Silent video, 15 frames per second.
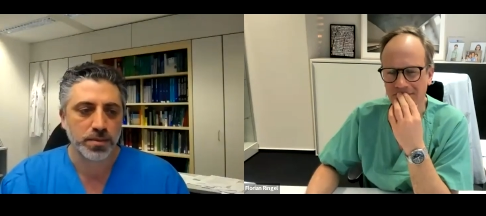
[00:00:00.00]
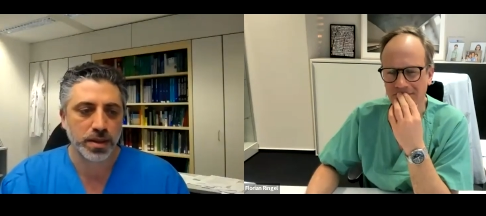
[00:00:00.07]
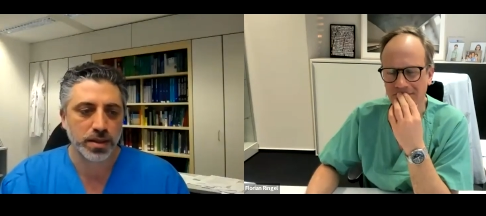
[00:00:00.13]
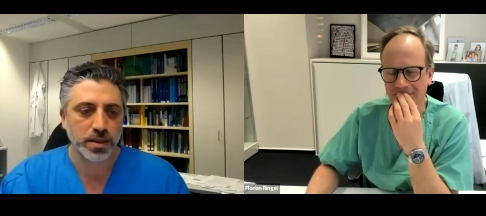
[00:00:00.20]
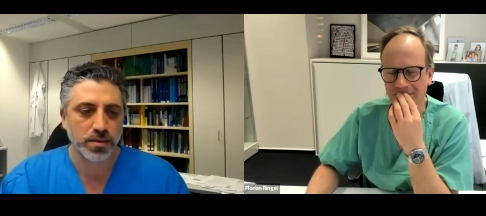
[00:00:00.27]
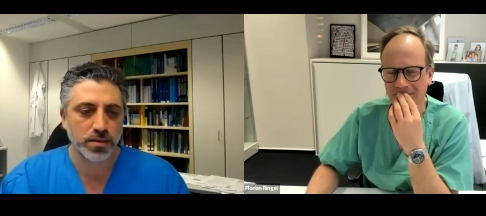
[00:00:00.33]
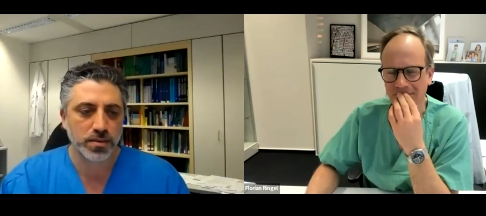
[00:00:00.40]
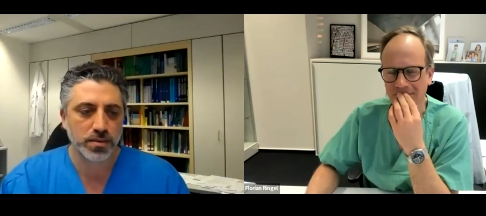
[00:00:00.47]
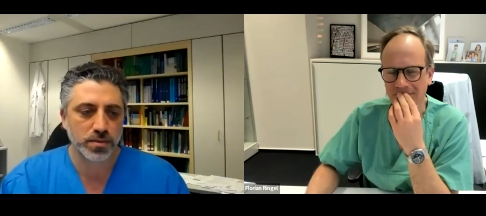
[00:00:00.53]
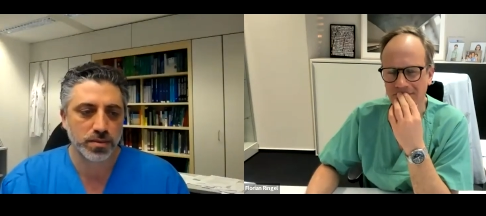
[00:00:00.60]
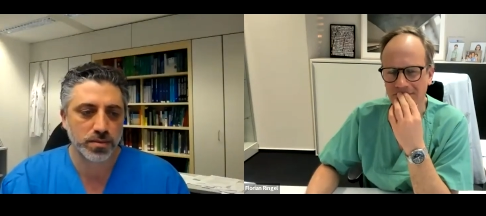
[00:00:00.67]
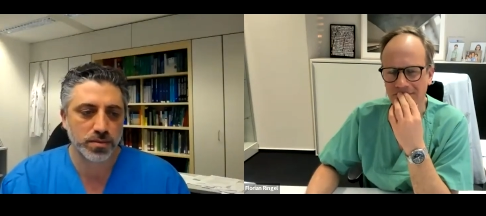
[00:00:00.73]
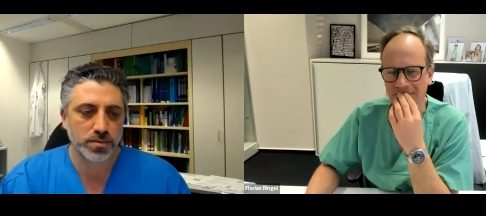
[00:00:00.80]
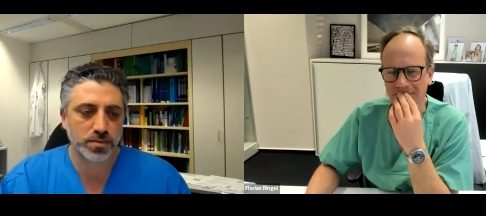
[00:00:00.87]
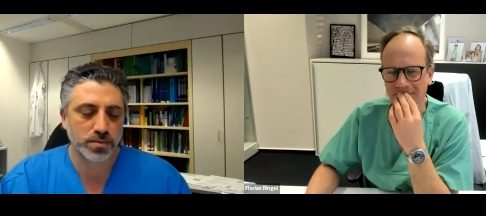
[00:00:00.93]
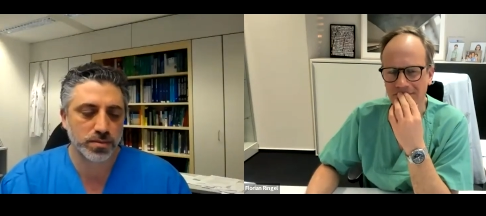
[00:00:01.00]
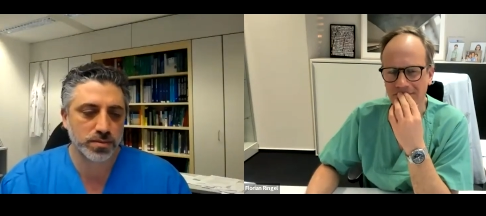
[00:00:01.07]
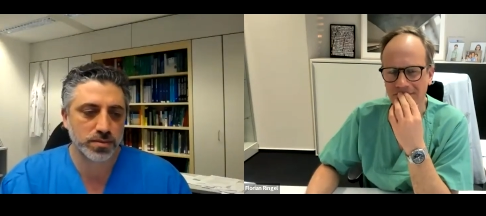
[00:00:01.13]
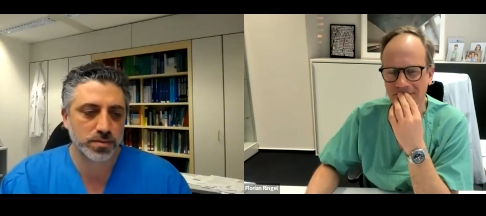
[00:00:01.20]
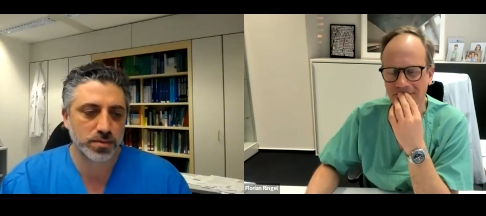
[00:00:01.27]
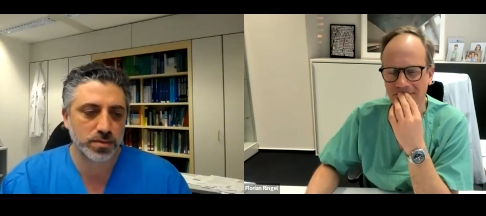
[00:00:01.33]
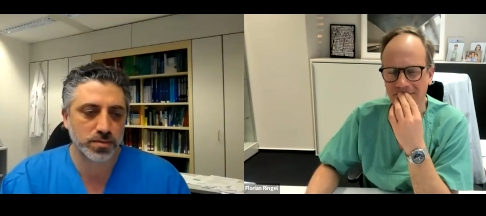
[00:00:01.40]
Speaker 1: But
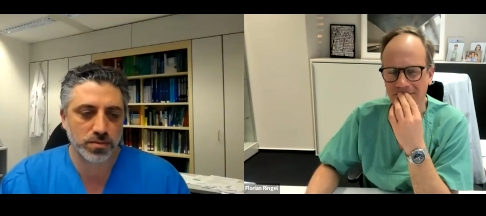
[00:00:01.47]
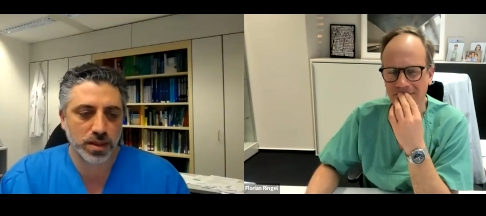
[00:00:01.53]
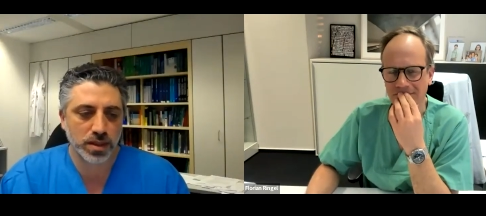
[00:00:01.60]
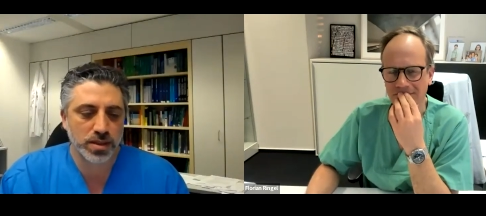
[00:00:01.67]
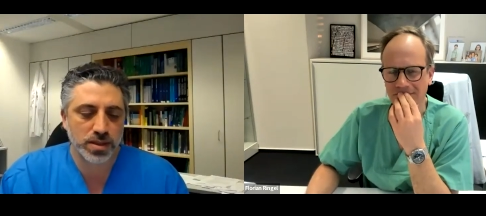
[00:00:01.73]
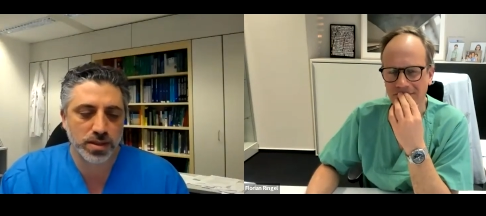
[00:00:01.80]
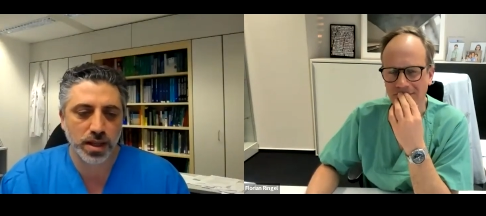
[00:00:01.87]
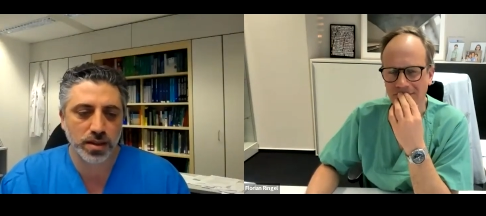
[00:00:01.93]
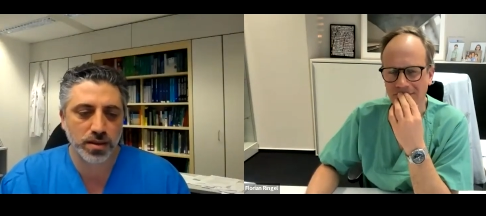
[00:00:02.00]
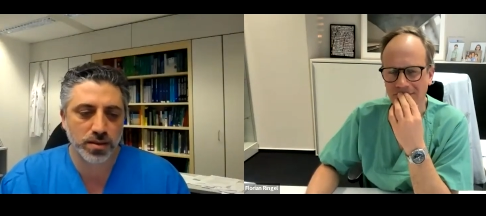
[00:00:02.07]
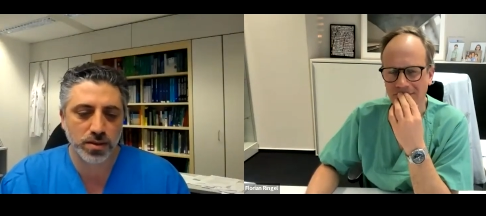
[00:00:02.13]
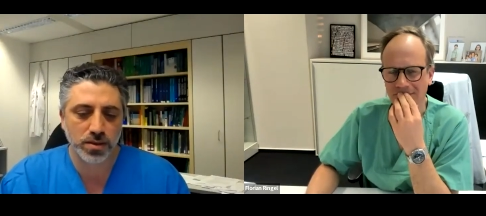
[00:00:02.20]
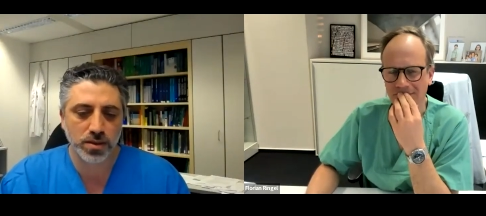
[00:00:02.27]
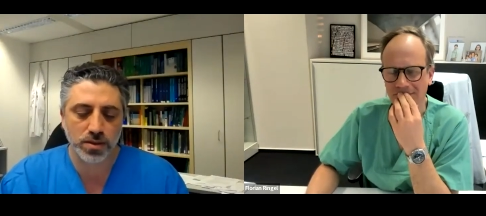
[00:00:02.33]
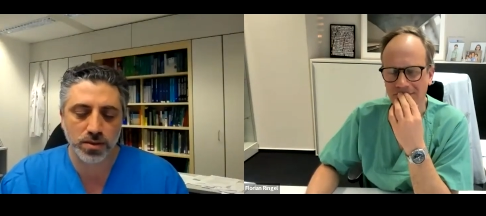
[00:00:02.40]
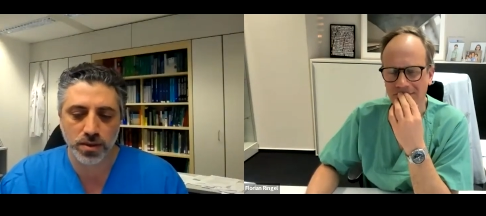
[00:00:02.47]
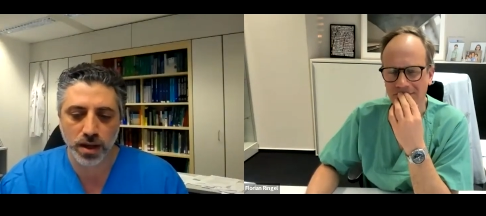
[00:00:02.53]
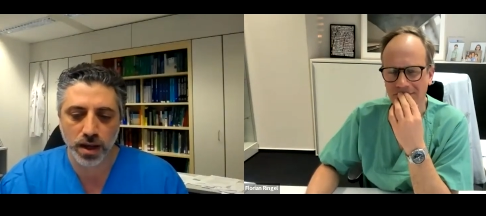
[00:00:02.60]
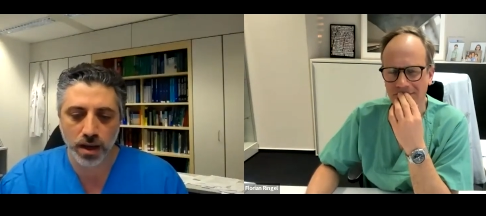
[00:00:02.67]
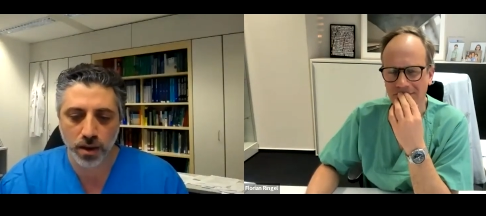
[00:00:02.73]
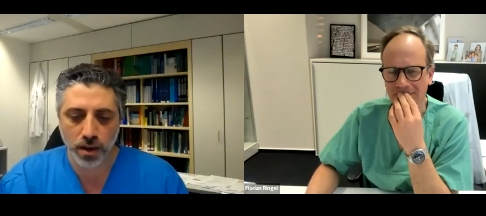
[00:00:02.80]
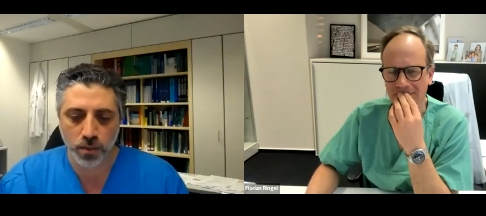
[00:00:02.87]
it's not, you know,